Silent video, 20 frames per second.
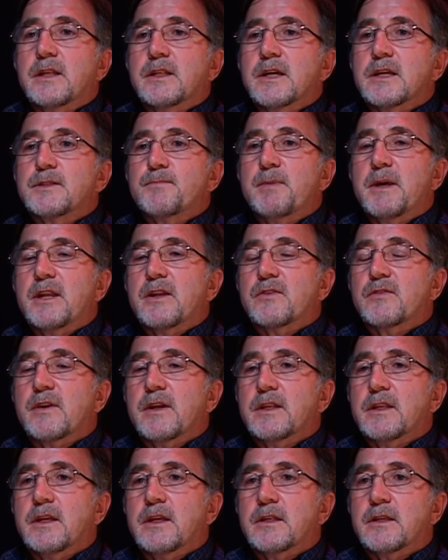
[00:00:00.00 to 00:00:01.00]
It does
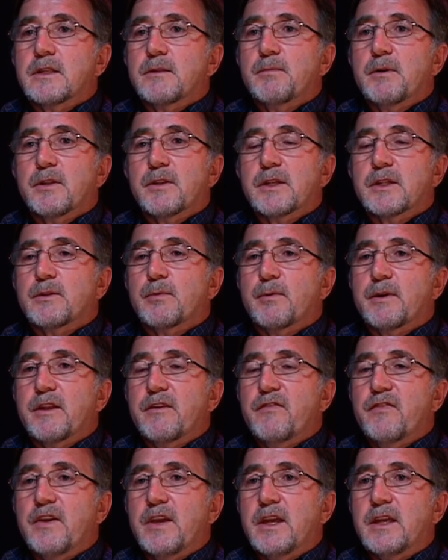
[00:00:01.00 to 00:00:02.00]
penetrate into the building
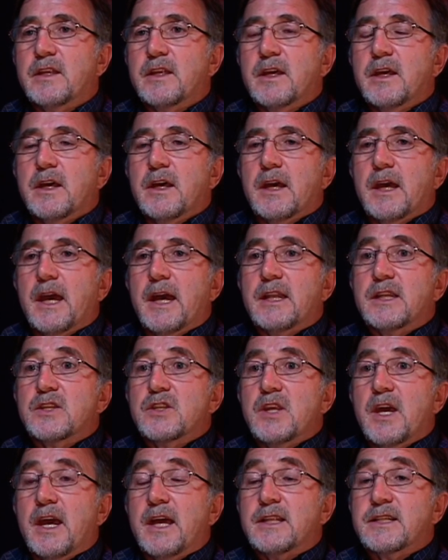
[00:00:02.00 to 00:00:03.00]
20 feet,
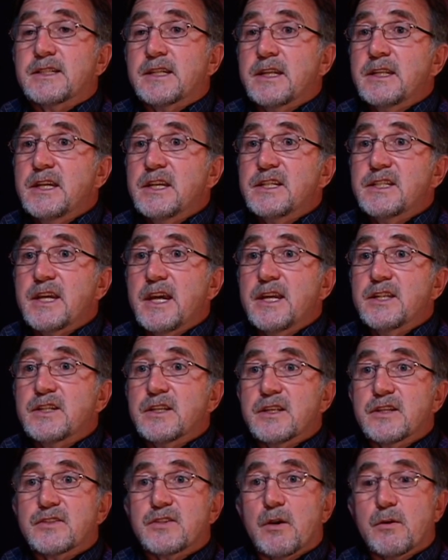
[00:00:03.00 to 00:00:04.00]
and Cindy Sage
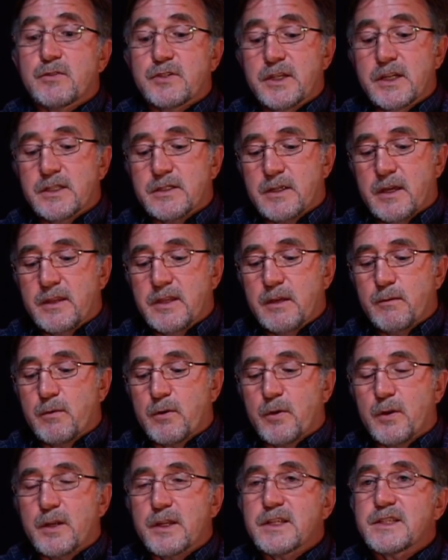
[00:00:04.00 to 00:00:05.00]
and Associates, so I think
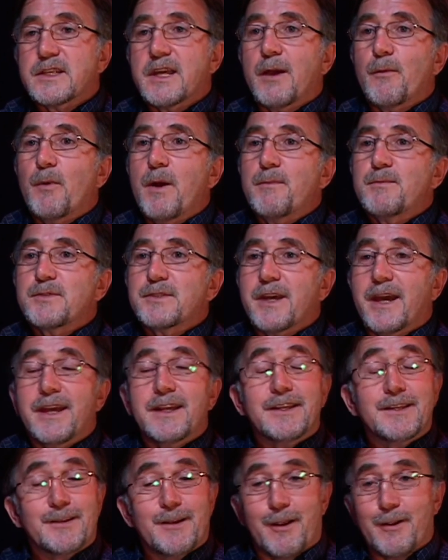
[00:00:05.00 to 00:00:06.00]
we're going to list that
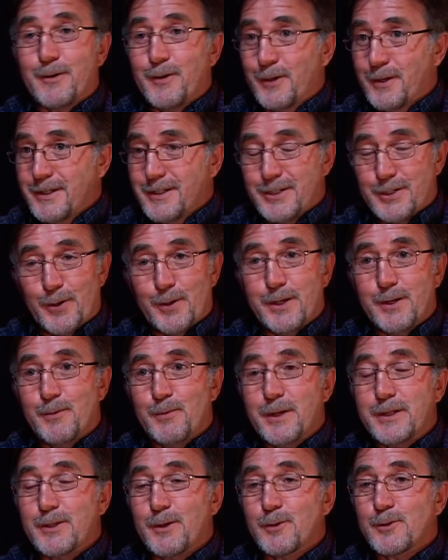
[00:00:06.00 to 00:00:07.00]
website, are going to show you
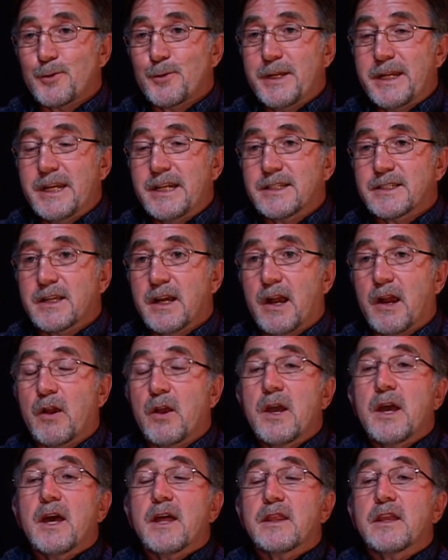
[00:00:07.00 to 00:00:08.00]
what those readings are.
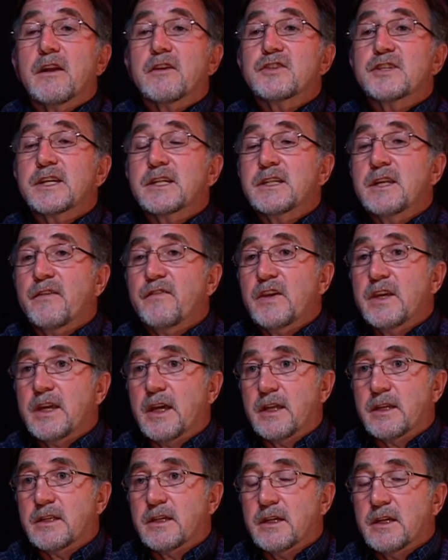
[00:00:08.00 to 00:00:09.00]
They're
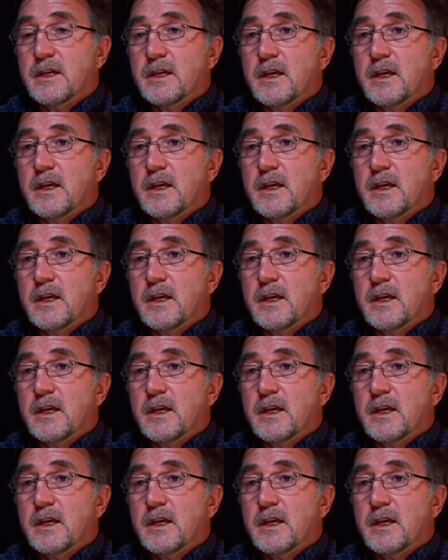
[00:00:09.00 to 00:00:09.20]
significant.